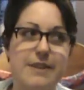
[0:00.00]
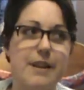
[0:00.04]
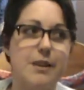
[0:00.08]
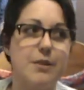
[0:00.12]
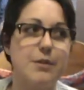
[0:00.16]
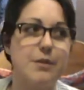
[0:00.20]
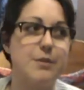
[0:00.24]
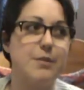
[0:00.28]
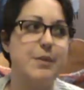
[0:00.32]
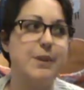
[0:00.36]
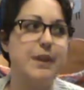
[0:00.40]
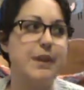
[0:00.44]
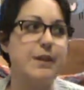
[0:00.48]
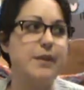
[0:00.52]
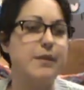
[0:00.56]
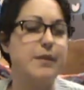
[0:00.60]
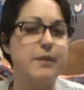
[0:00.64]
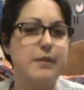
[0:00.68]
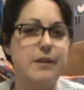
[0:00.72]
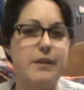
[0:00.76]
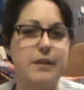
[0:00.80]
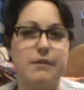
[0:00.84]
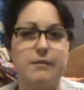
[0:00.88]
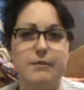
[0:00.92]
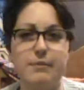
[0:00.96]
I will be
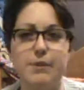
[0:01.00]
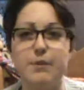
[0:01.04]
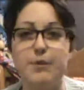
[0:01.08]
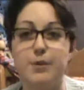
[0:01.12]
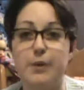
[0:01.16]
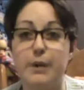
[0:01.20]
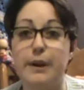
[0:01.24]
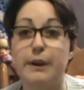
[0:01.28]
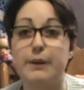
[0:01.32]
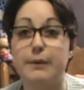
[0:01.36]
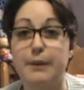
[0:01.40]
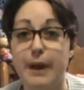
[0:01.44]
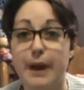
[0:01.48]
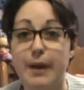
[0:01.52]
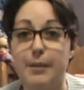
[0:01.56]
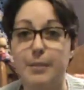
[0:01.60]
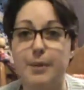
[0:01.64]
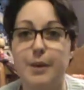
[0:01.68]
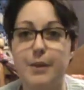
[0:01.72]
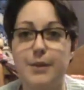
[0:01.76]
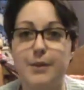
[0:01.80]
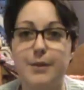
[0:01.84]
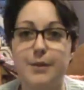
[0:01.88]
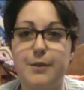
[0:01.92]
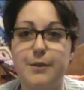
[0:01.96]
doing, before I wrap,
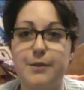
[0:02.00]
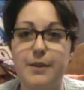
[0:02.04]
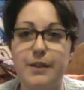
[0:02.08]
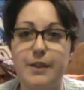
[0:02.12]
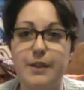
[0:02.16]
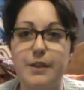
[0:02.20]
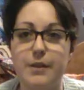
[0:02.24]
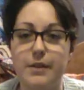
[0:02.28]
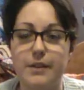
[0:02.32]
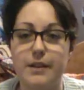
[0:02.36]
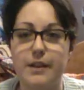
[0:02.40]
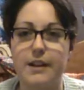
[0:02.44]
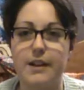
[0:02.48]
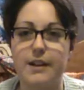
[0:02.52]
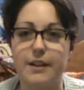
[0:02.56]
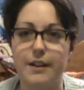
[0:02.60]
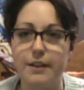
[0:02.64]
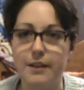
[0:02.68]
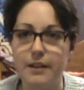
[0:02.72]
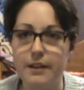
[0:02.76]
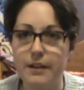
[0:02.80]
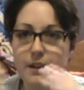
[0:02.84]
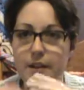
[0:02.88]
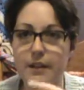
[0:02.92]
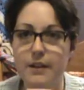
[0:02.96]
I'll do a video and then
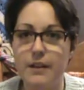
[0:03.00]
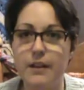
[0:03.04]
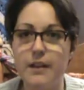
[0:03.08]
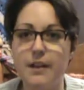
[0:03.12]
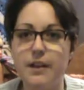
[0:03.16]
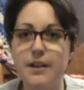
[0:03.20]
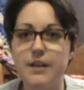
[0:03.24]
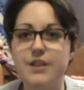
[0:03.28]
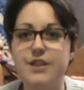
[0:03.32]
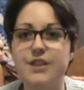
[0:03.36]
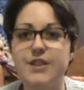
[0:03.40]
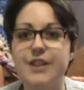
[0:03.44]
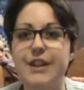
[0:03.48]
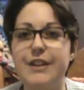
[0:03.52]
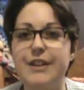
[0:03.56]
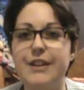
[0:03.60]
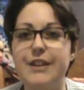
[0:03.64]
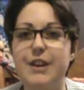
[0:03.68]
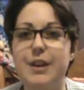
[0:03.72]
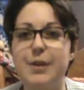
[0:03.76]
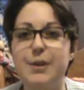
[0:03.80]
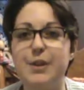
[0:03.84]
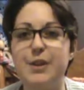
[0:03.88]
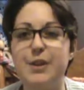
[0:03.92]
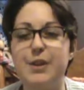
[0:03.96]
I'll share it
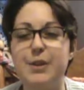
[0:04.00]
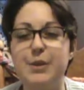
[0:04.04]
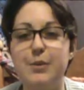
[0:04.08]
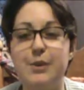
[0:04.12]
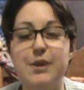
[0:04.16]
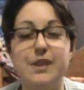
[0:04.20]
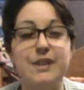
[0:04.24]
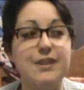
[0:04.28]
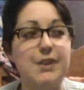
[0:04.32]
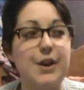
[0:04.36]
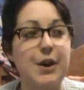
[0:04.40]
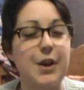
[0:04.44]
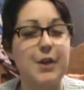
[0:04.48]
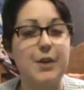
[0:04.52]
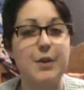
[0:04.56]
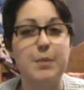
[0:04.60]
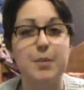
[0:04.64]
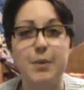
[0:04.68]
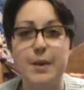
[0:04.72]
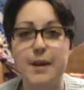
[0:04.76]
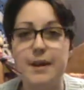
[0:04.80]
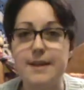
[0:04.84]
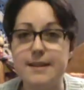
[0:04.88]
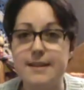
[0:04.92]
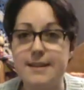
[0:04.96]
all with you once all the
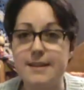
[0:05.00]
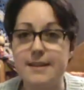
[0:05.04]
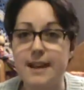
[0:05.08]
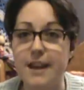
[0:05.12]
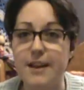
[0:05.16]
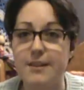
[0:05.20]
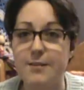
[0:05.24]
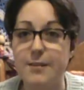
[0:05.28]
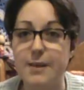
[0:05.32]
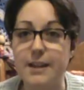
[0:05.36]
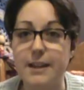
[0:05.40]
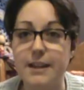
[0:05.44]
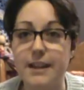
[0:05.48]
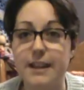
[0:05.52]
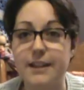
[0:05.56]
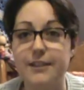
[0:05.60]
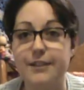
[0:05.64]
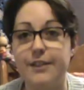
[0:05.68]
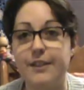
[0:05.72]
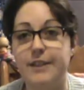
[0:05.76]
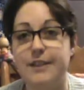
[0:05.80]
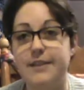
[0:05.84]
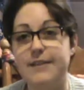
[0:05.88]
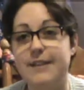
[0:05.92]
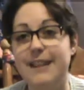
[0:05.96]
presents have been
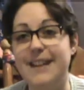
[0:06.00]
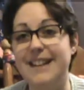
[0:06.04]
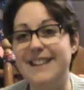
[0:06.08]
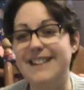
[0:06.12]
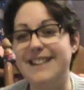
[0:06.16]
given.